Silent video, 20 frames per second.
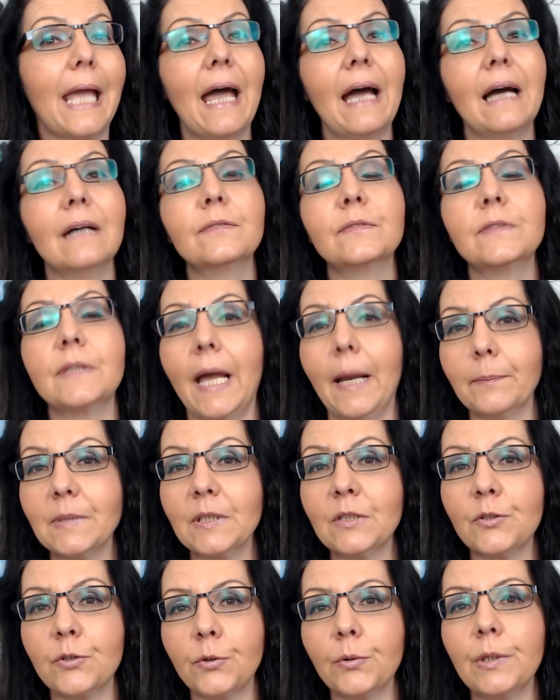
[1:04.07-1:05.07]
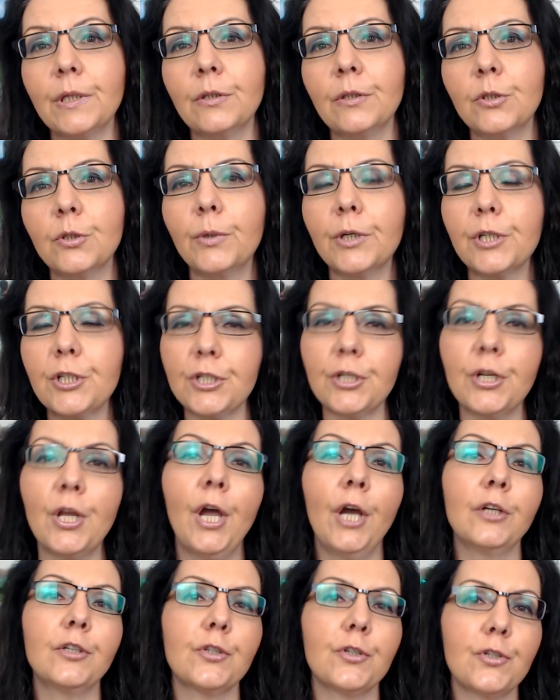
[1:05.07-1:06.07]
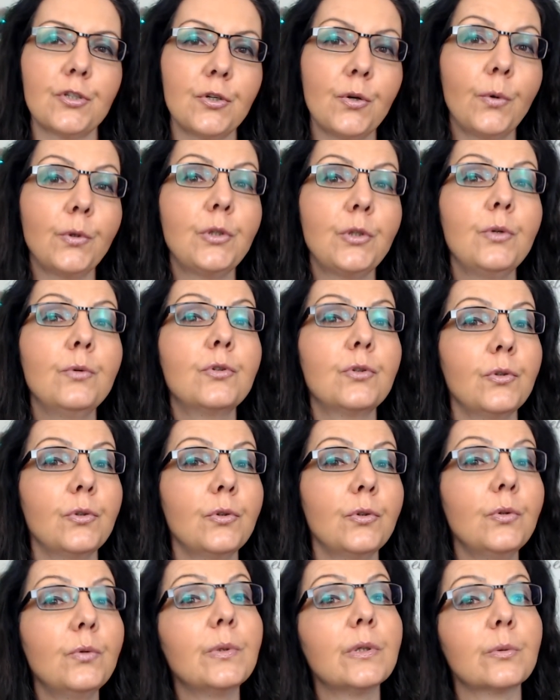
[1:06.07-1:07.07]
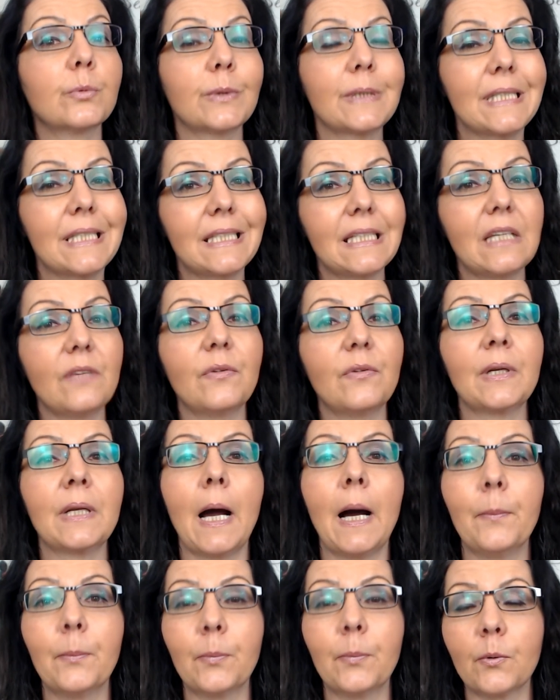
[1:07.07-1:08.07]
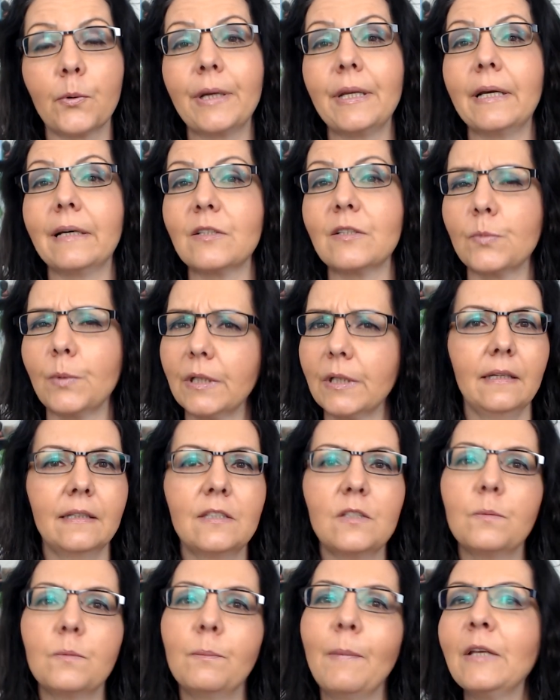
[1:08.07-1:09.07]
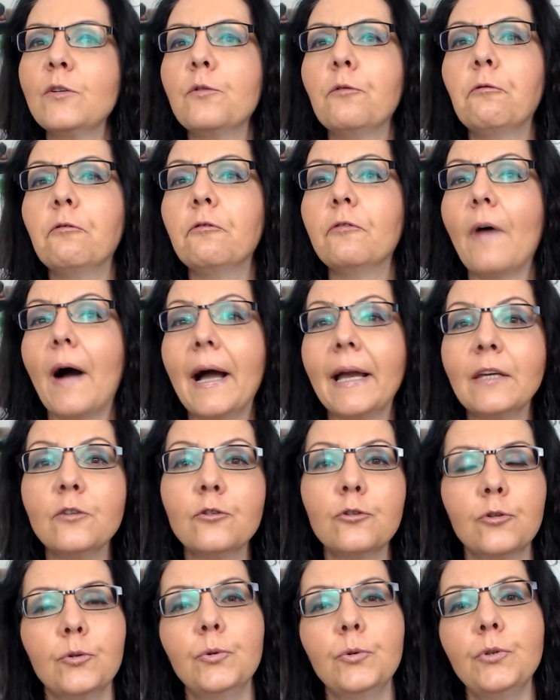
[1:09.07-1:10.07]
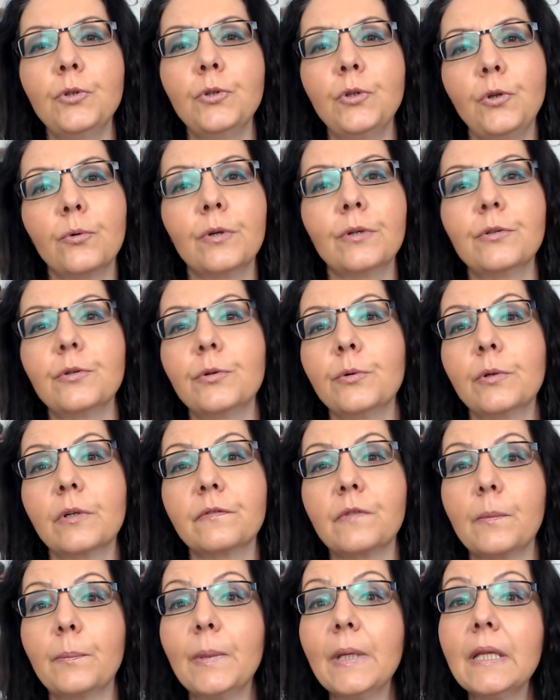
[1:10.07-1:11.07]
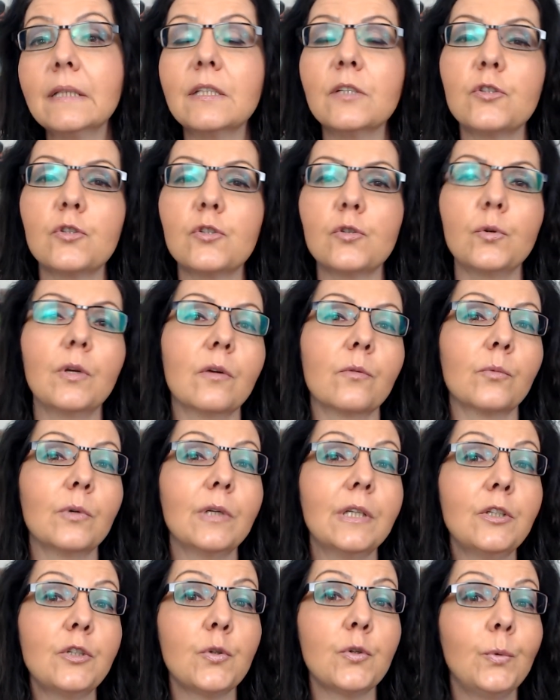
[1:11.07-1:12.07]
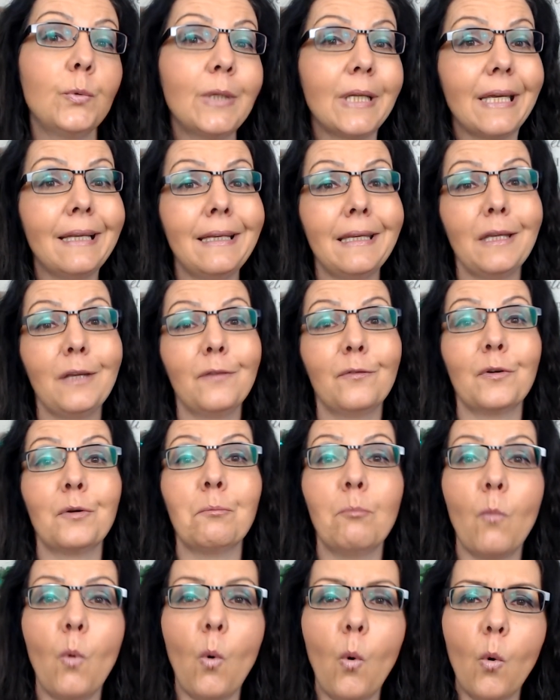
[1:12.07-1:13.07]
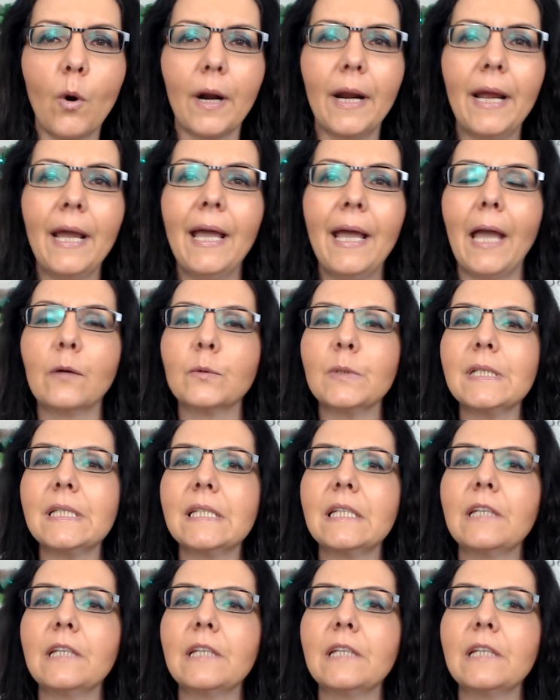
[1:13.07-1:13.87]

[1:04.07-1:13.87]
have tapped into your intuition, just know you too will receive an upgrade as well. It's meant to fine-tune your intuitive abilities so you can really tune in even more and receive